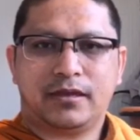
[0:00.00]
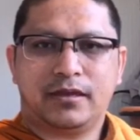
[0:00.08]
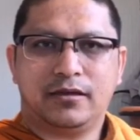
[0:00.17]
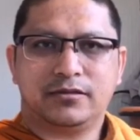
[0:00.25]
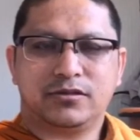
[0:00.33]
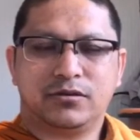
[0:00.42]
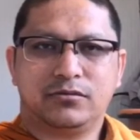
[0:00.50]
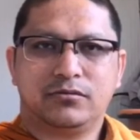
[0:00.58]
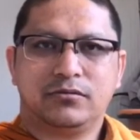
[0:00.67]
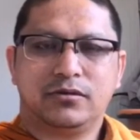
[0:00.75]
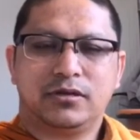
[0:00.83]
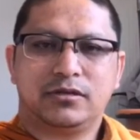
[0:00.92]
So
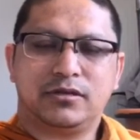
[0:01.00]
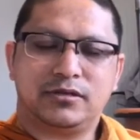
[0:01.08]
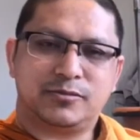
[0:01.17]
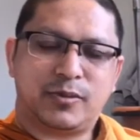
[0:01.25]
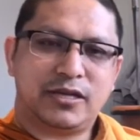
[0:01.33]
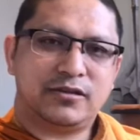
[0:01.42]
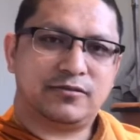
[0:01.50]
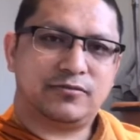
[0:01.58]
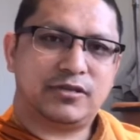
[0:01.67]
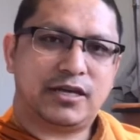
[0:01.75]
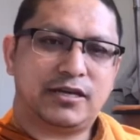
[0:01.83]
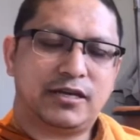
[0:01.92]
despite of
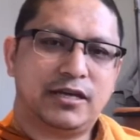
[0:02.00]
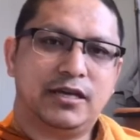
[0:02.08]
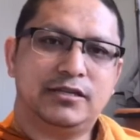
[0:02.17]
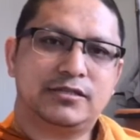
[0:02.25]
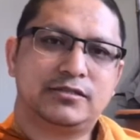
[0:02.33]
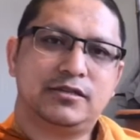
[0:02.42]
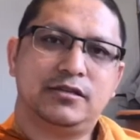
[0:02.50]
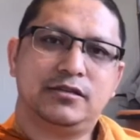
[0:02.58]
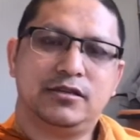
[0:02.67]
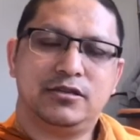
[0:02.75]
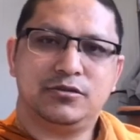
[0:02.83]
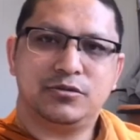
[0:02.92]
that, again, still
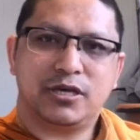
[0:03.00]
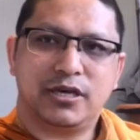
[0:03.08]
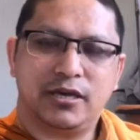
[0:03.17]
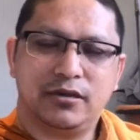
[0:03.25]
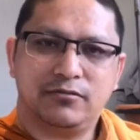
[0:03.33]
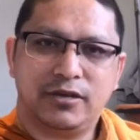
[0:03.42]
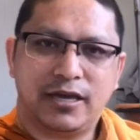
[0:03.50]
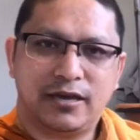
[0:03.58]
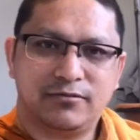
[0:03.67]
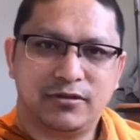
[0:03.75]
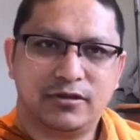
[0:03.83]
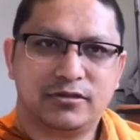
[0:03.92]
in UK, we
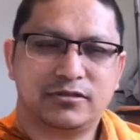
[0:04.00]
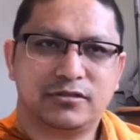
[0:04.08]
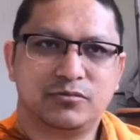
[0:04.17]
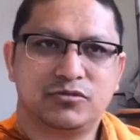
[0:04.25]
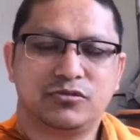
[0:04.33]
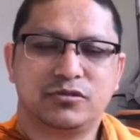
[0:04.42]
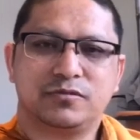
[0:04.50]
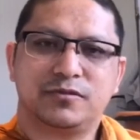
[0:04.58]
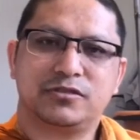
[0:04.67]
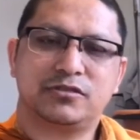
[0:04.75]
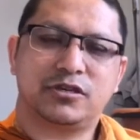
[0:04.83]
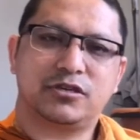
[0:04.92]
have some sort of a
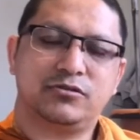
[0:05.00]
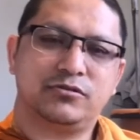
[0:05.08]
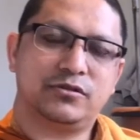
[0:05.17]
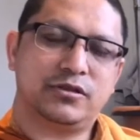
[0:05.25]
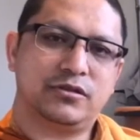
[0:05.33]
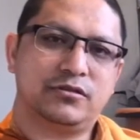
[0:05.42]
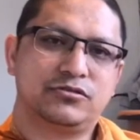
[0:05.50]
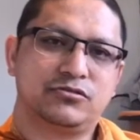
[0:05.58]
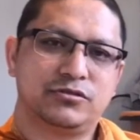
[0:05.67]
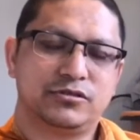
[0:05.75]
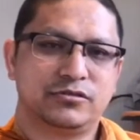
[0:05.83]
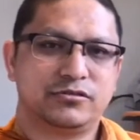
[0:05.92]

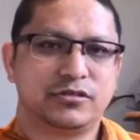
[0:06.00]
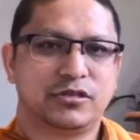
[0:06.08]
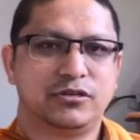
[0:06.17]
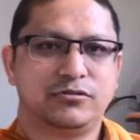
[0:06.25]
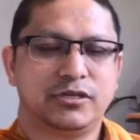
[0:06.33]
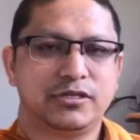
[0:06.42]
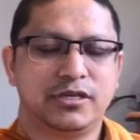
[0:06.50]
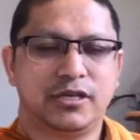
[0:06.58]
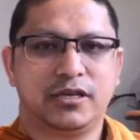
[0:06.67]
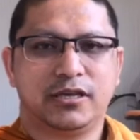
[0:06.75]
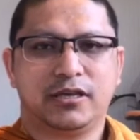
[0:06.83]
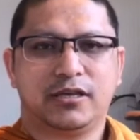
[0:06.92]
social security
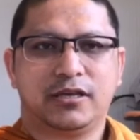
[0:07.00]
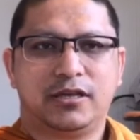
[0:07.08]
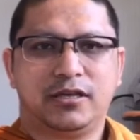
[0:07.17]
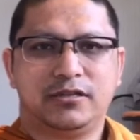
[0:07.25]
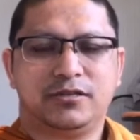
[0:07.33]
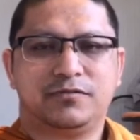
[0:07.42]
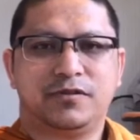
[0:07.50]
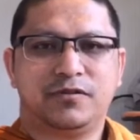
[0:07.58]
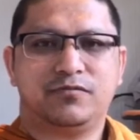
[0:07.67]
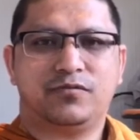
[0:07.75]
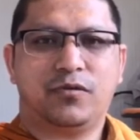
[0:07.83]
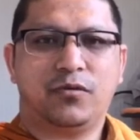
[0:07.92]
in
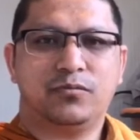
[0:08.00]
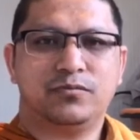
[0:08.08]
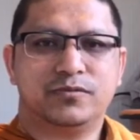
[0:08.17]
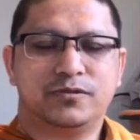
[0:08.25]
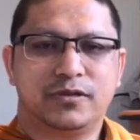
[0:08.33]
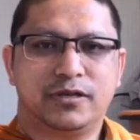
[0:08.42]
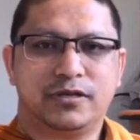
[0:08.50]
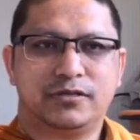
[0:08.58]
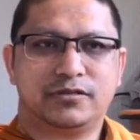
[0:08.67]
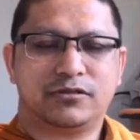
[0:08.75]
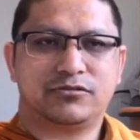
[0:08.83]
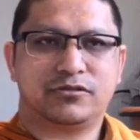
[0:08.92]
different forms.
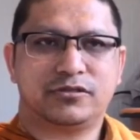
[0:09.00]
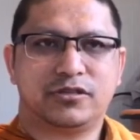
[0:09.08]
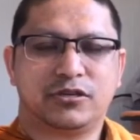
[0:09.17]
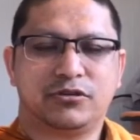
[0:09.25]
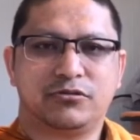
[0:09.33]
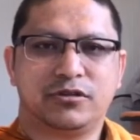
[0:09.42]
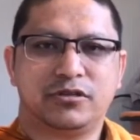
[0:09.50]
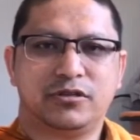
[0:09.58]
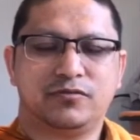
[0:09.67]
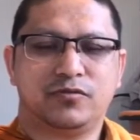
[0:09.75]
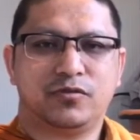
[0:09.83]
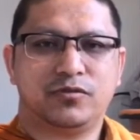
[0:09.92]
Social security
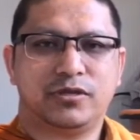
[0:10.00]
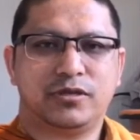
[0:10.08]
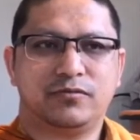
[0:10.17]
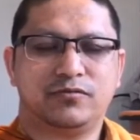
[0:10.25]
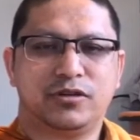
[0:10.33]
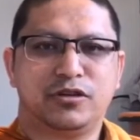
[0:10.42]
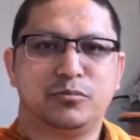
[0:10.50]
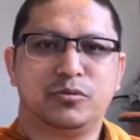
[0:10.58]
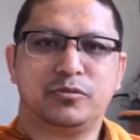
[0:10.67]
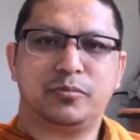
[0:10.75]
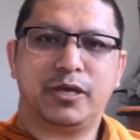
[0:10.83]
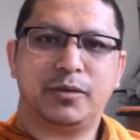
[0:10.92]
for the
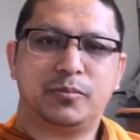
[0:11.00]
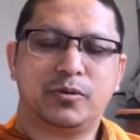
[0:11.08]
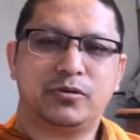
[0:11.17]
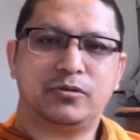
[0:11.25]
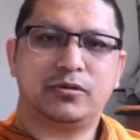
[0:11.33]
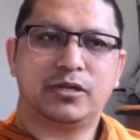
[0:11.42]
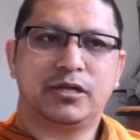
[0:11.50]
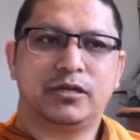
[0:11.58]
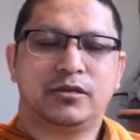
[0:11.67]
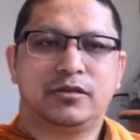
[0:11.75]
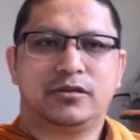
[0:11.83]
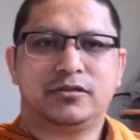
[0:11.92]
vulnerable people,
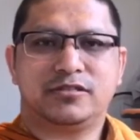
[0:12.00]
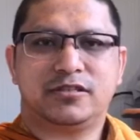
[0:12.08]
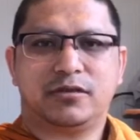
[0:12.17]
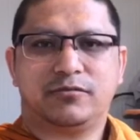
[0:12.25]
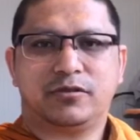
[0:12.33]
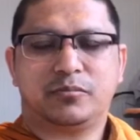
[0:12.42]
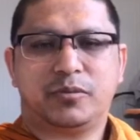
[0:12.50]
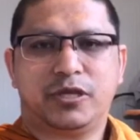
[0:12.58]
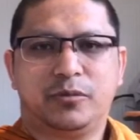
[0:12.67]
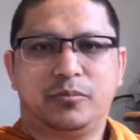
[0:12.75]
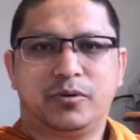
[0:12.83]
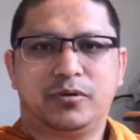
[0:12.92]
disabled
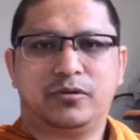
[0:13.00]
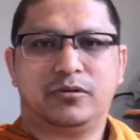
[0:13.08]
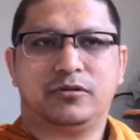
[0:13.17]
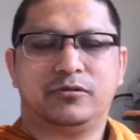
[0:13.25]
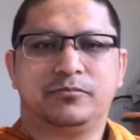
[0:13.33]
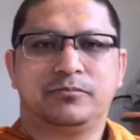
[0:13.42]
people,